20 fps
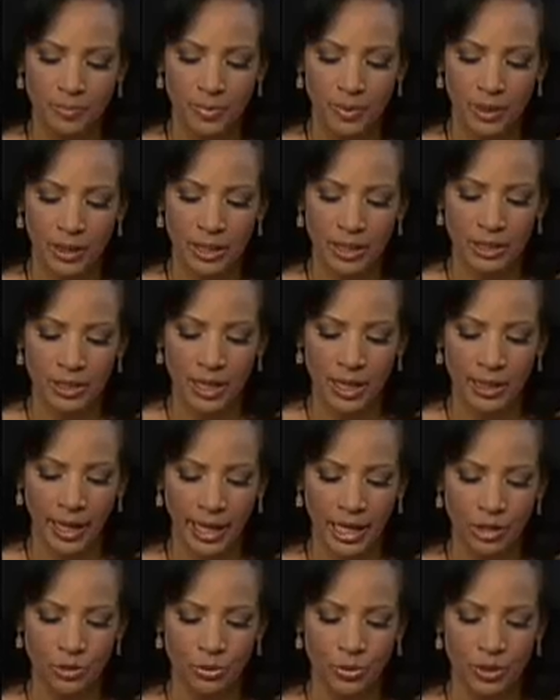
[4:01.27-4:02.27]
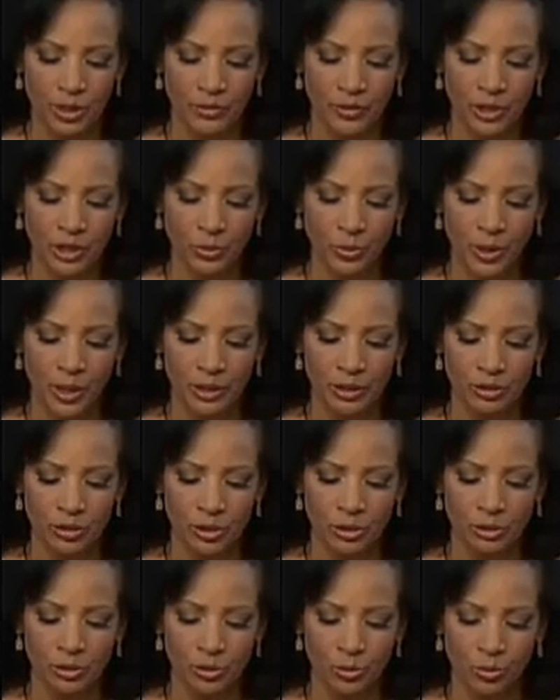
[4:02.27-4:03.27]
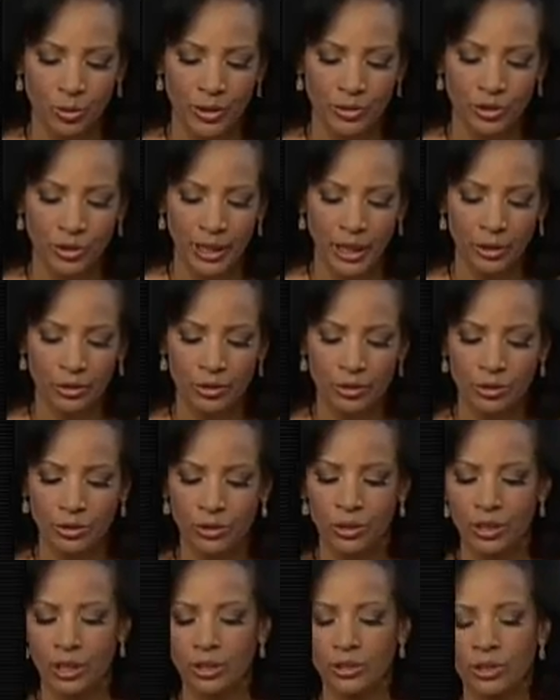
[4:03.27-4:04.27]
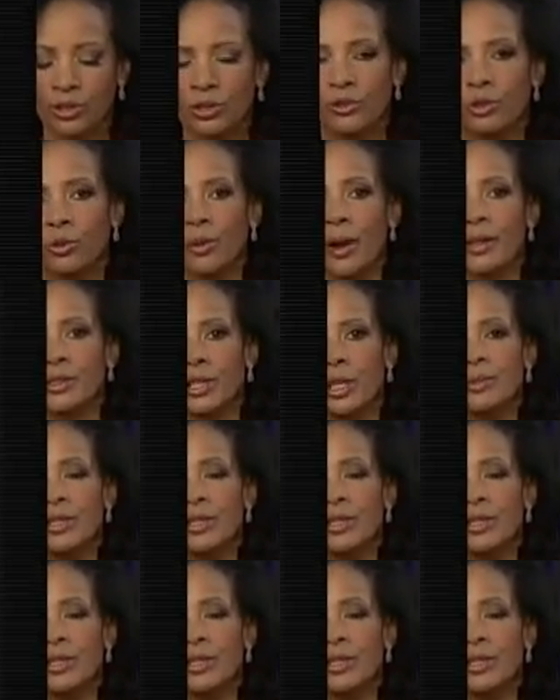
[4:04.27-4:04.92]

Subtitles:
He said, hatred of Israel and Jews runs counter to the teachings of Christ.